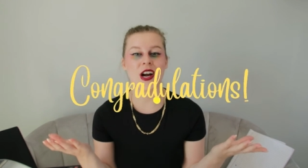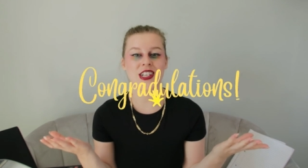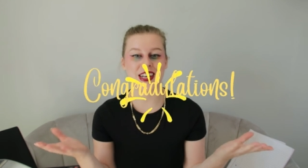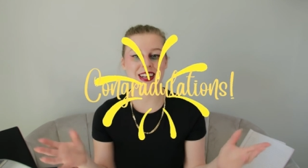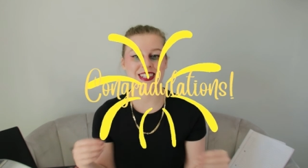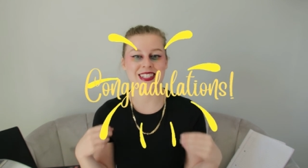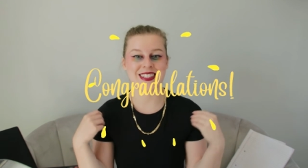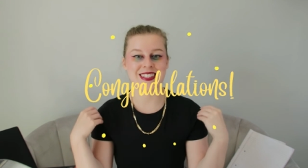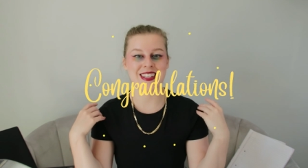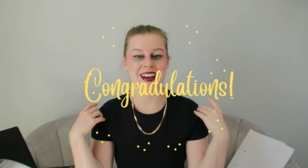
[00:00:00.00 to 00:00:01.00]

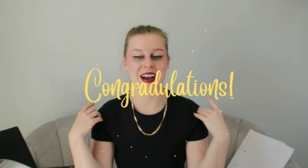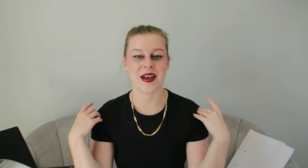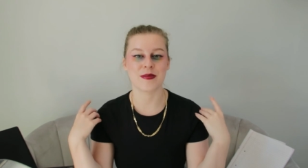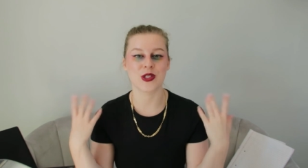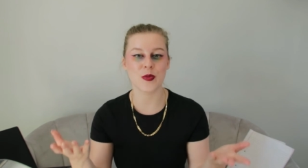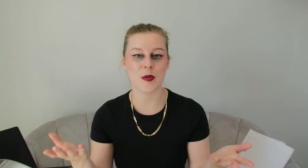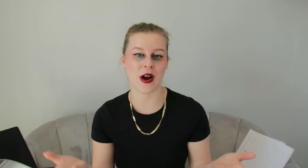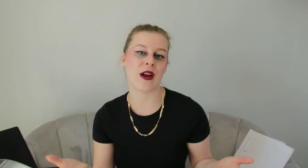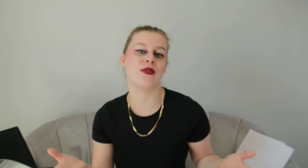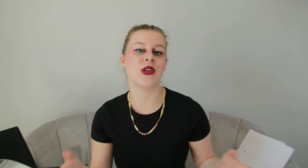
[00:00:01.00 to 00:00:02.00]
Congratulations, I'm
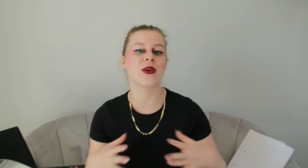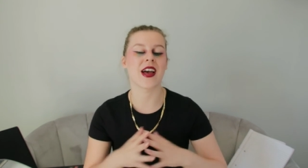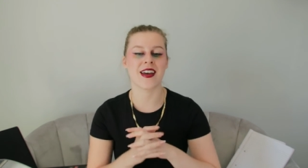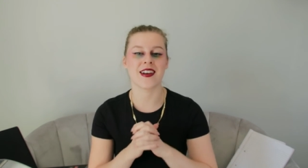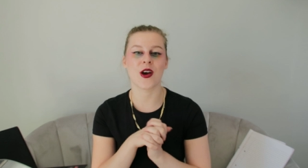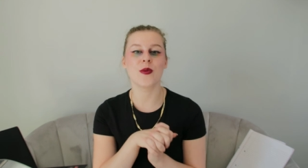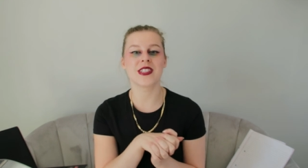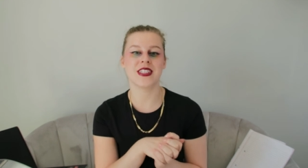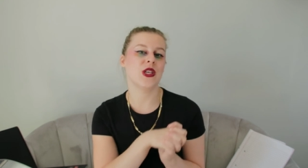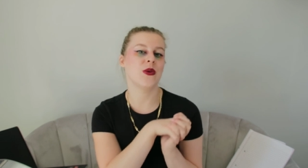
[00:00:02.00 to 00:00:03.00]
super proud of you and I
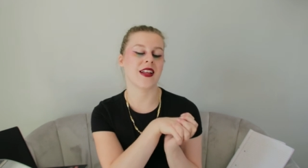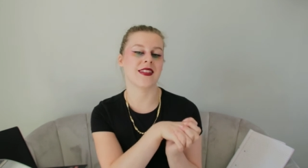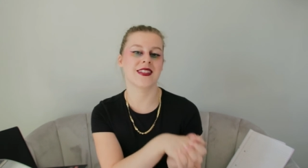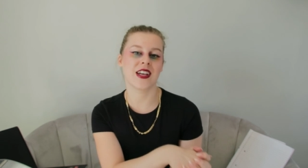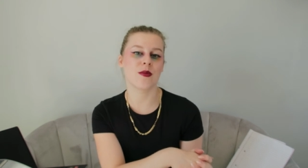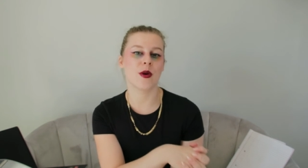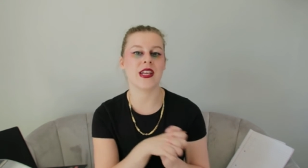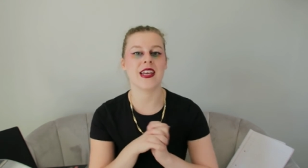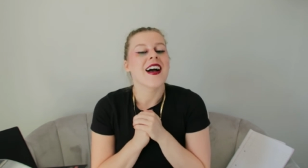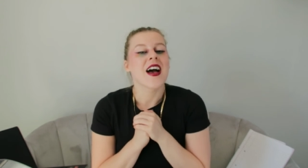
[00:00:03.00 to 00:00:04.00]
hope to see you at the
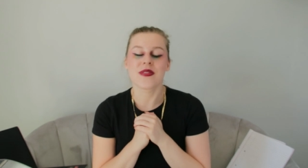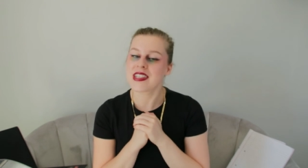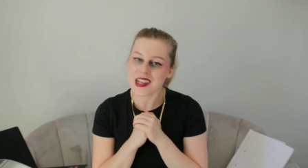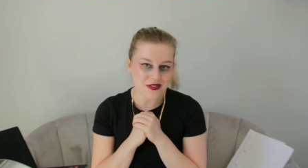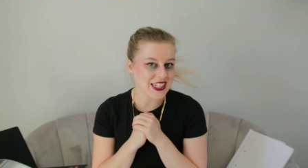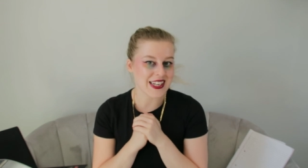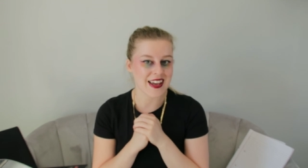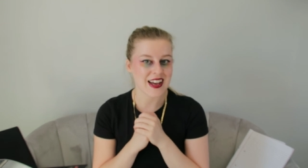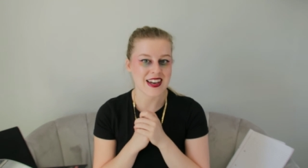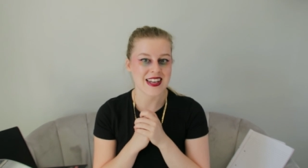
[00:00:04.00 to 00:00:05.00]
ceremony. Have a lovely
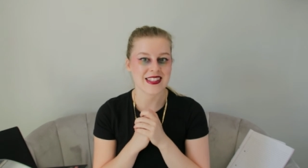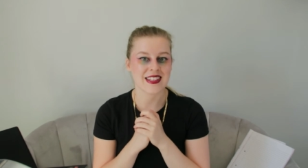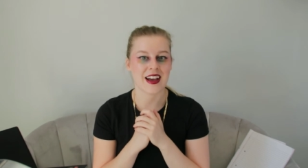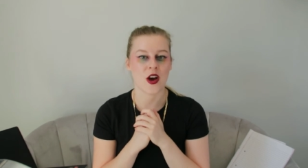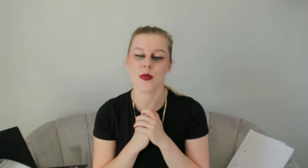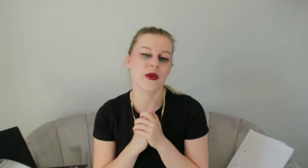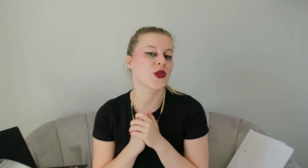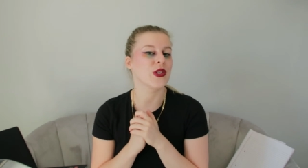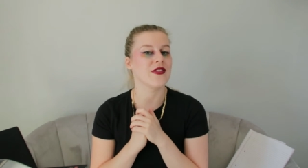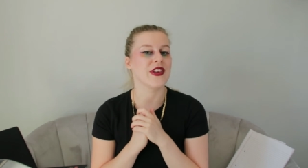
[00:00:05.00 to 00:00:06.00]
day guys, I
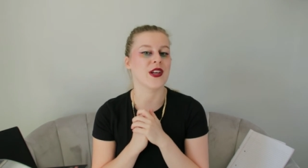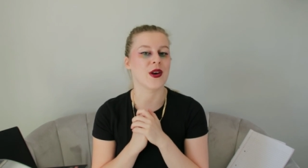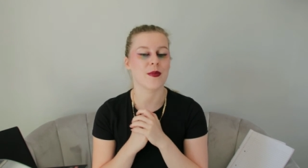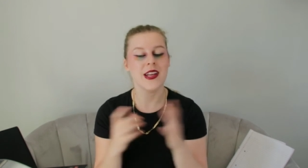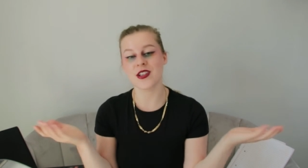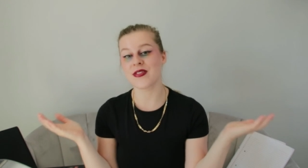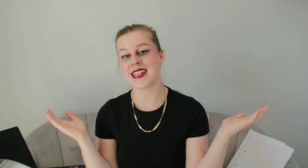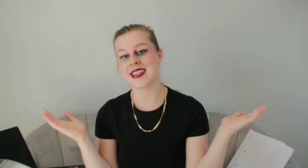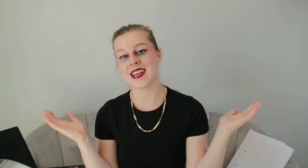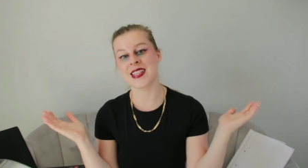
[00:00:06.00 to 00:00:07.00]
hope you enjoyed the video. Please
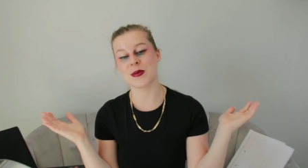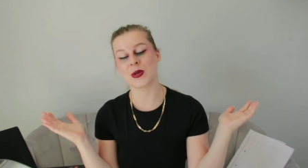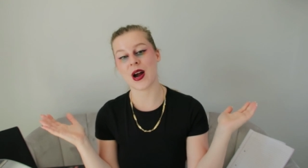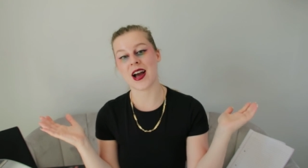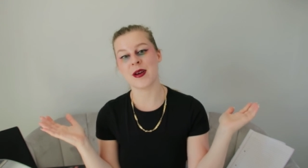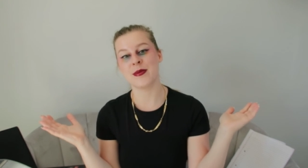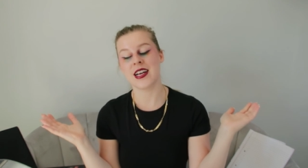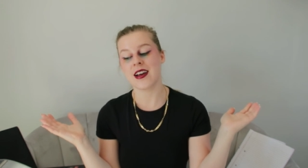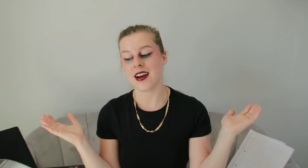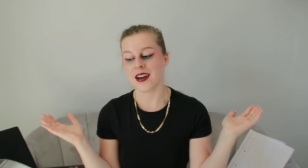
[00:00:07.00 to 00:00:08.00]
don't forget to like and subscribe.